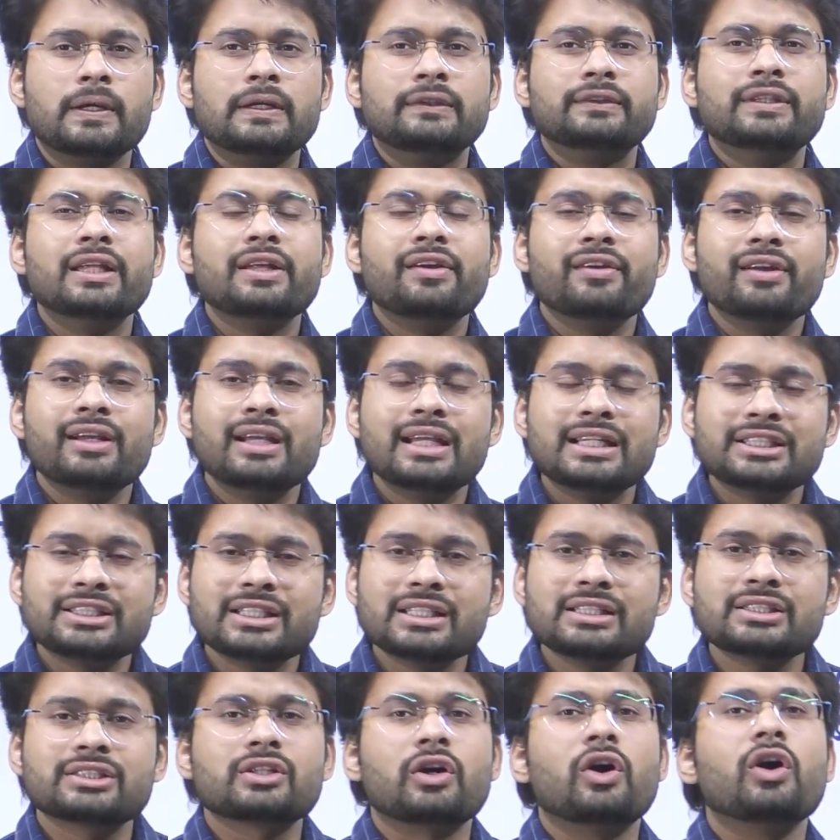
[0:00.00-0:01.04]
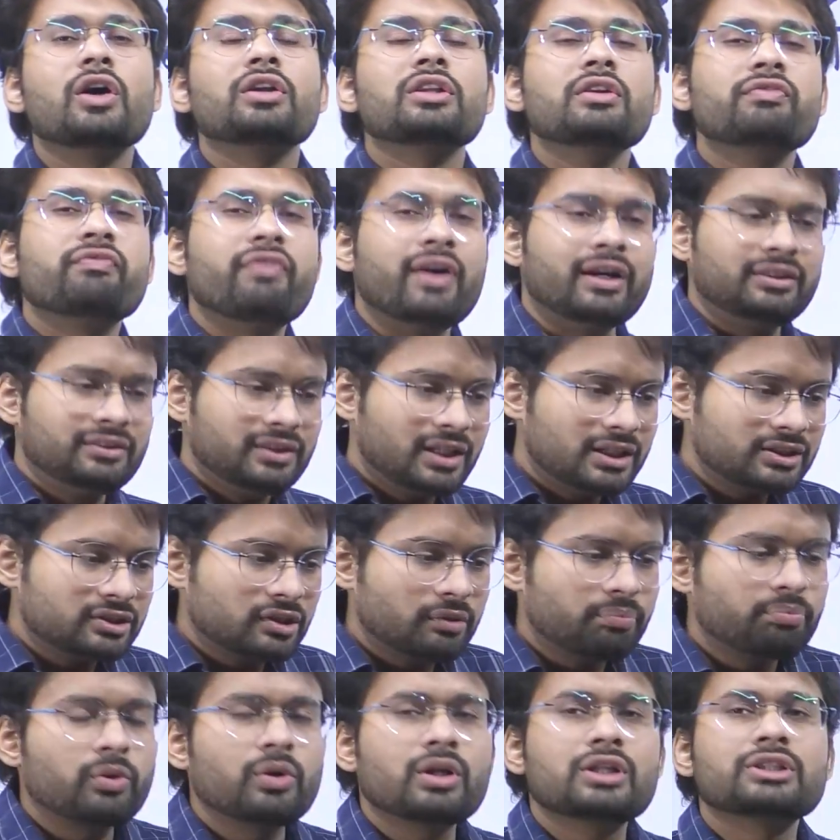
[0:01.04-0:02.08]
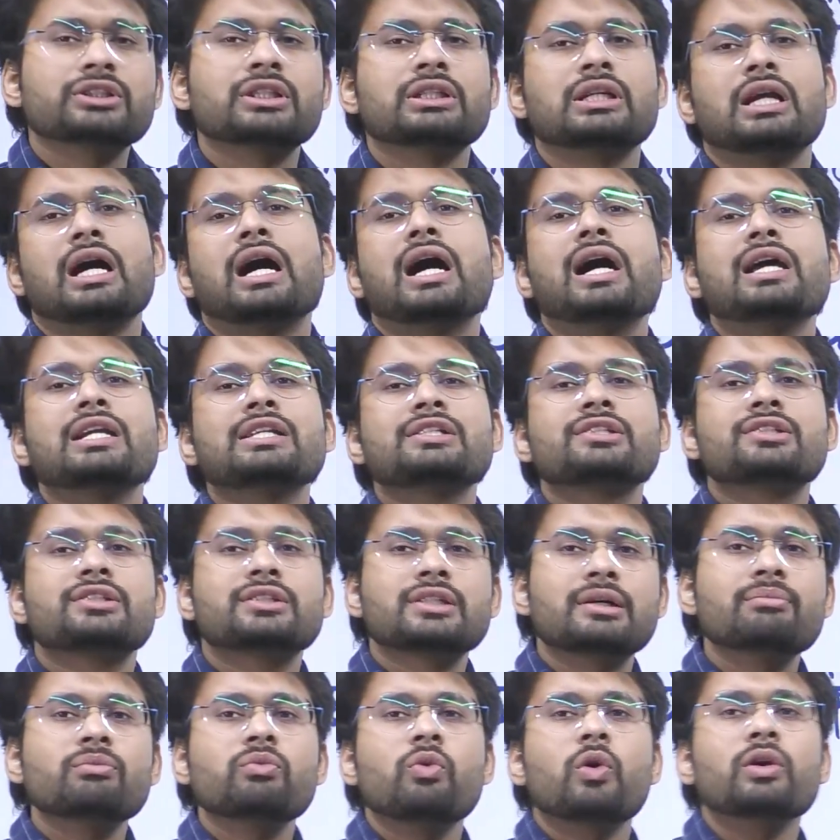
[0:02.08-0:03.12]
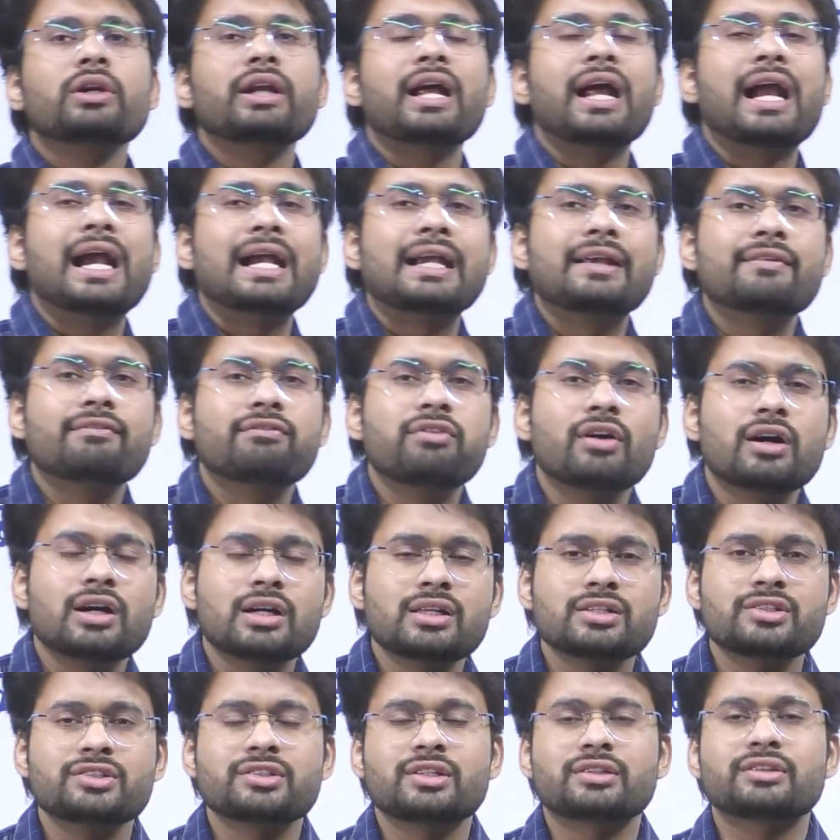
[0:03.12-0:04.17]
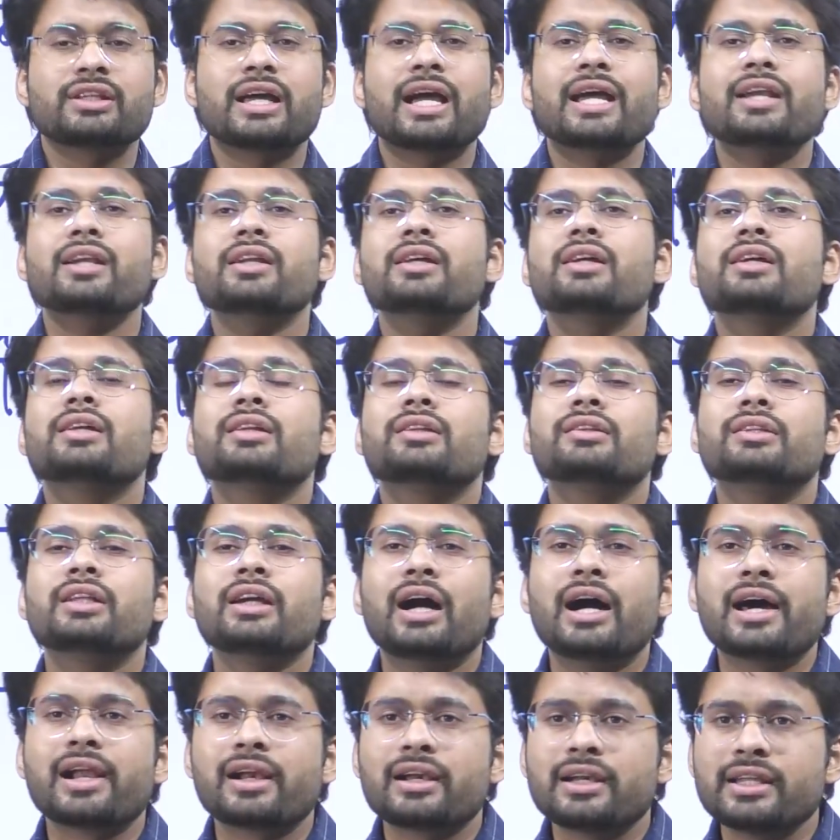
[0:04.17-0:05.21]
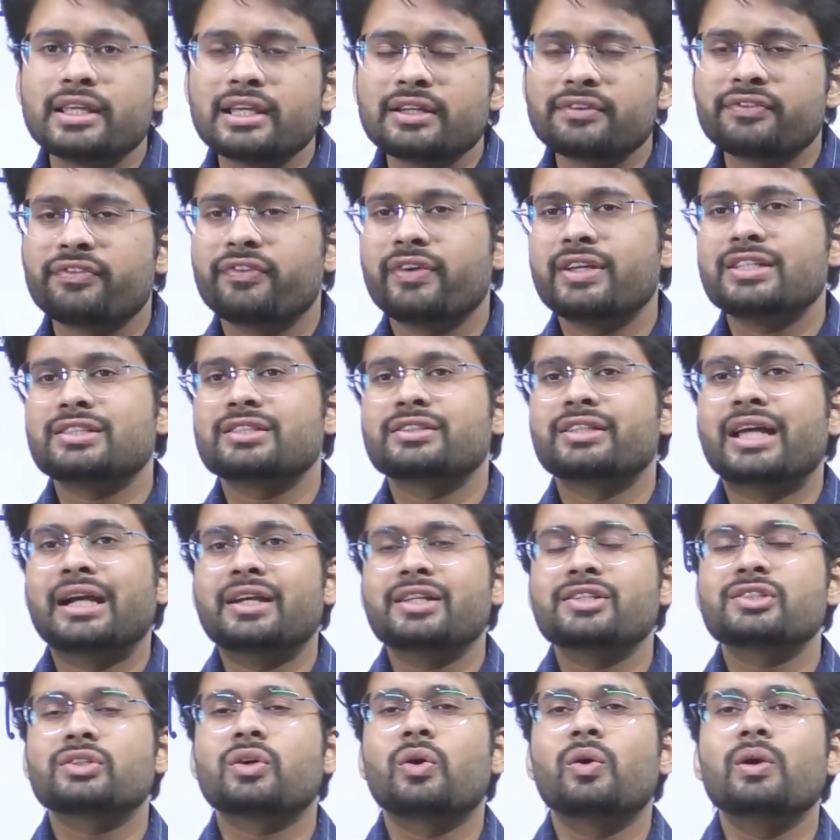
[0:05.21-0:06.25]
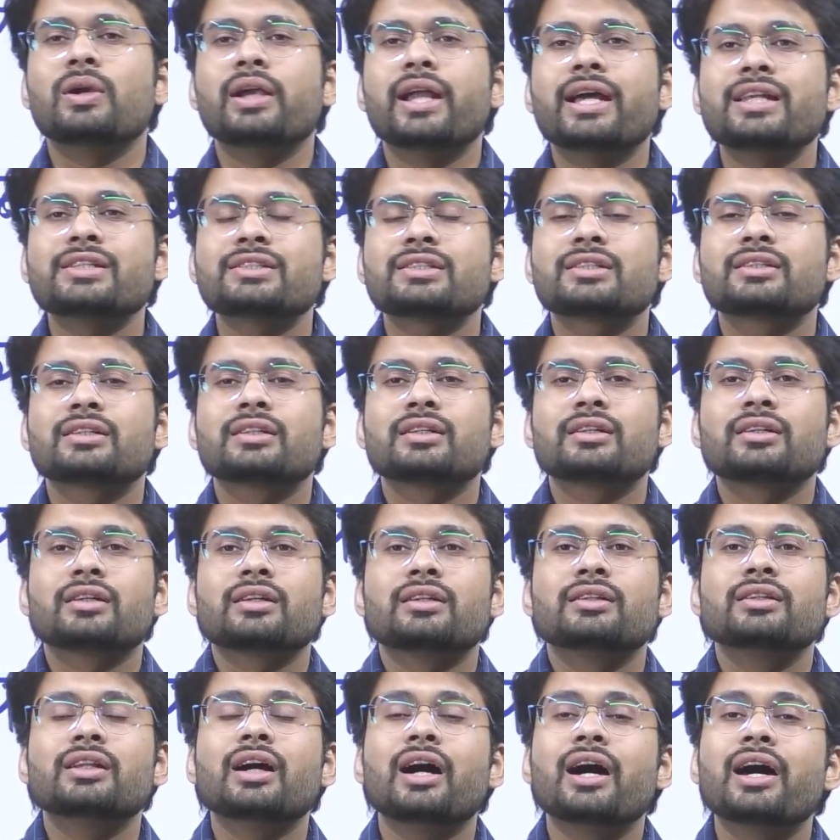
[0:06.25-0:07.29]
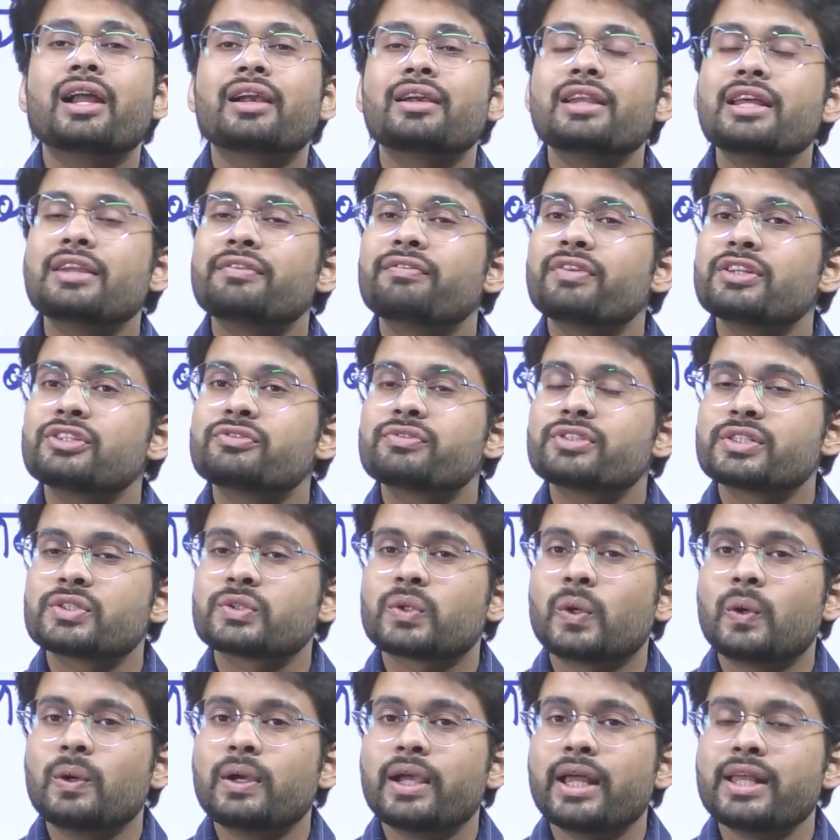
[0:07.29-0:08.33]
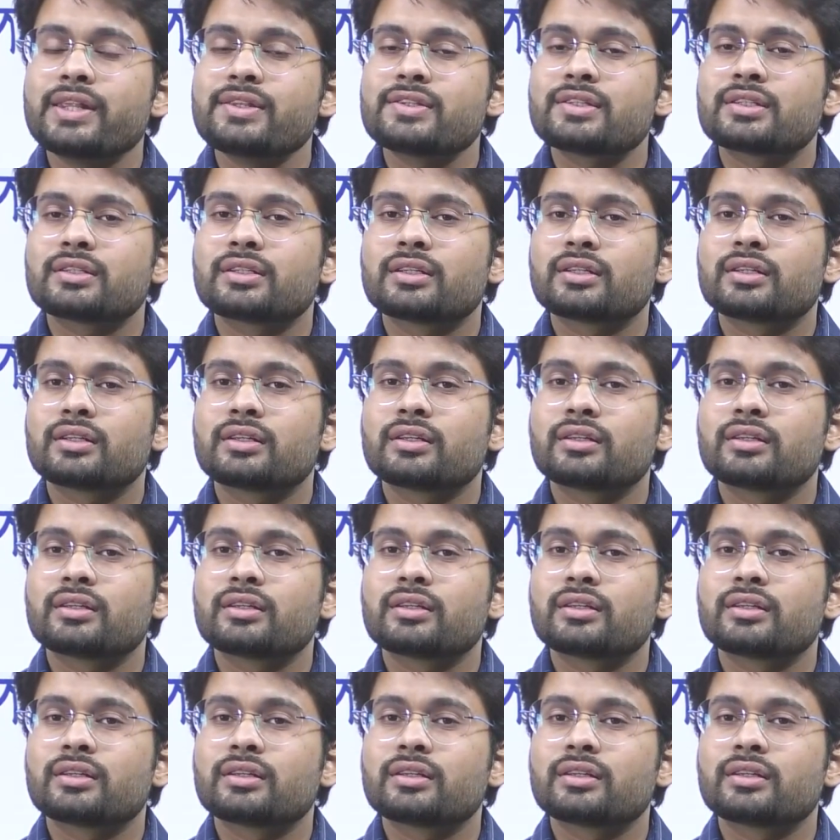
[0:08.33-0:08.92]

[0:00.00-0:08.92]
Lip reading: the relations or the factors of production are somewhat advanced than the earlier phase, that is called as which is called as,